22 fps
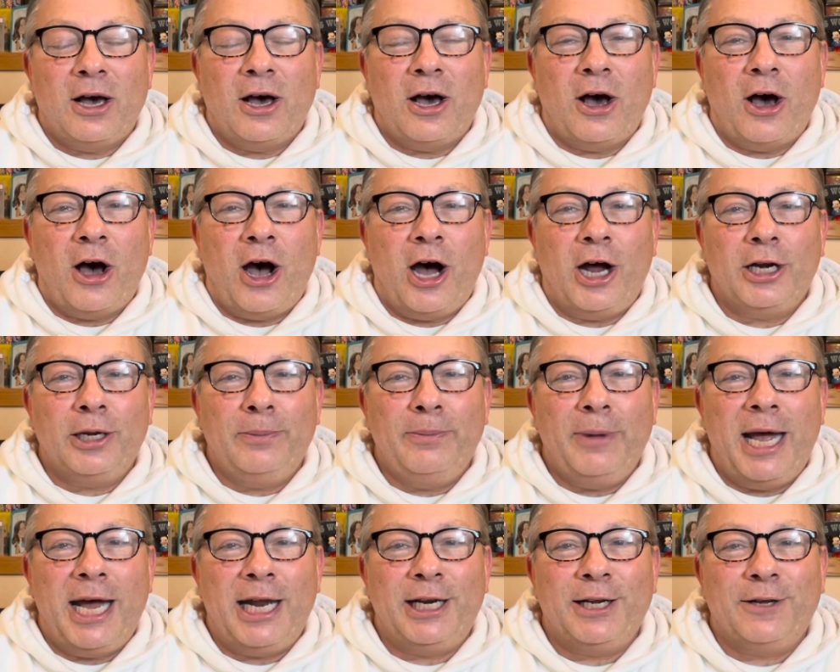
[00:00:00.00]

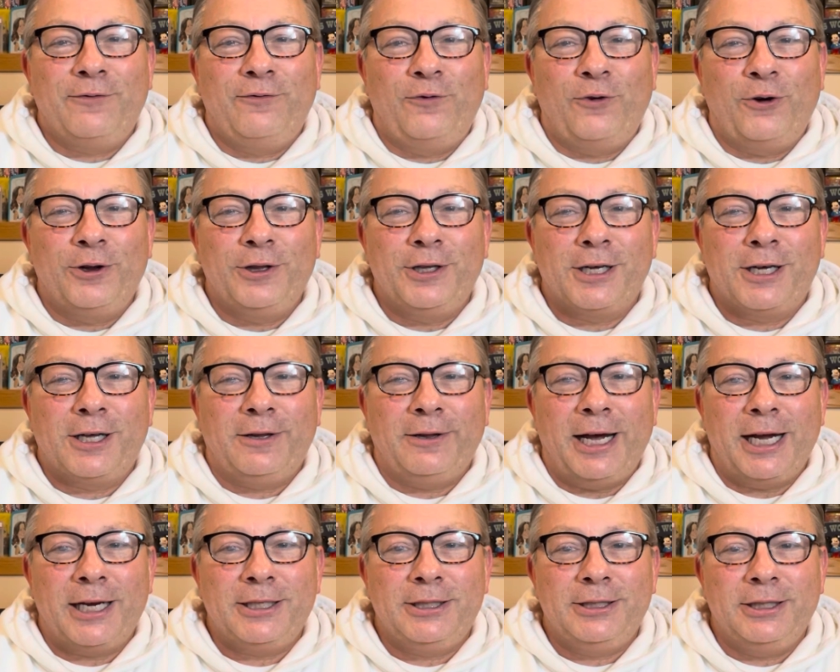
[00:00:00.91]
Automatic for the
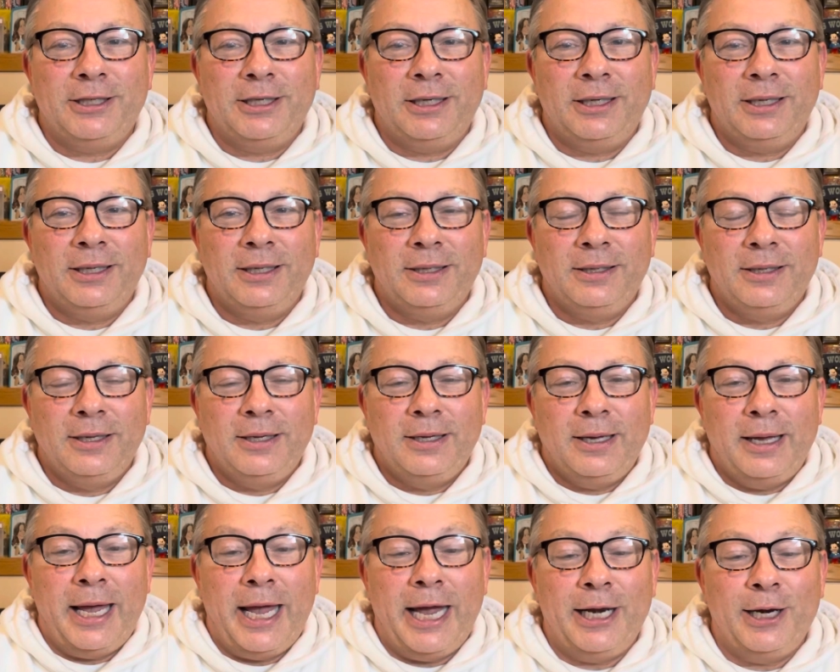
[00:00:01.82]
Collector,
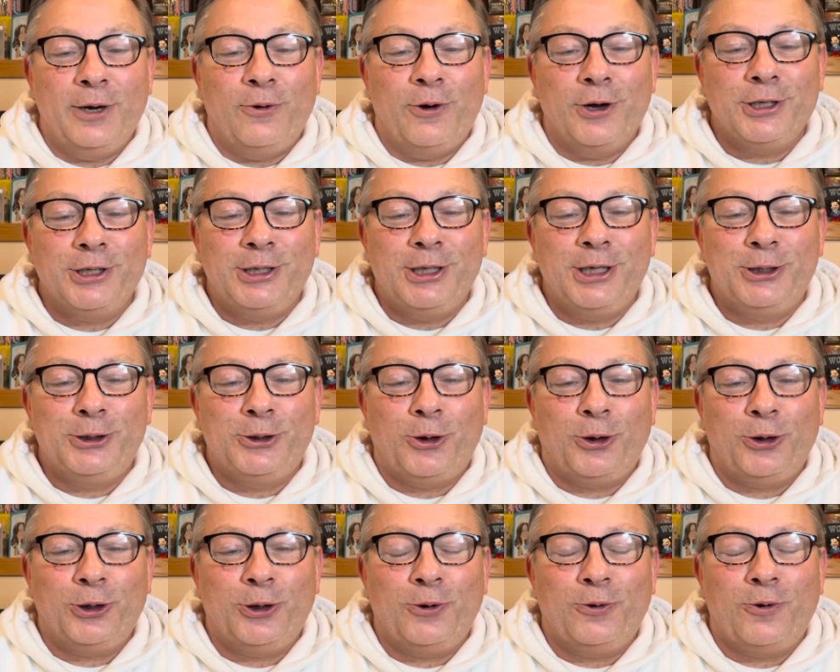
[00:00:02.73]
and it wasn't a
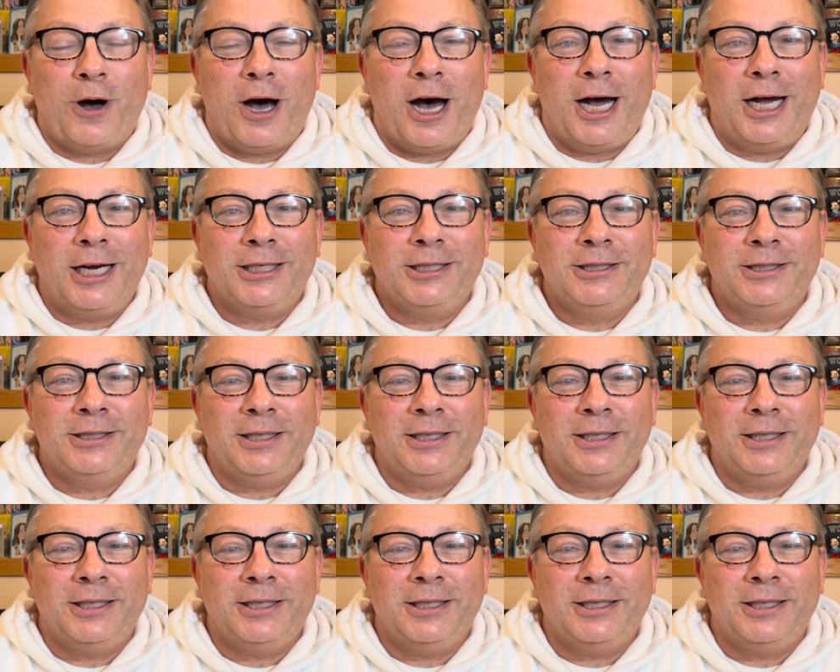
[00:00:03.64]
total wash.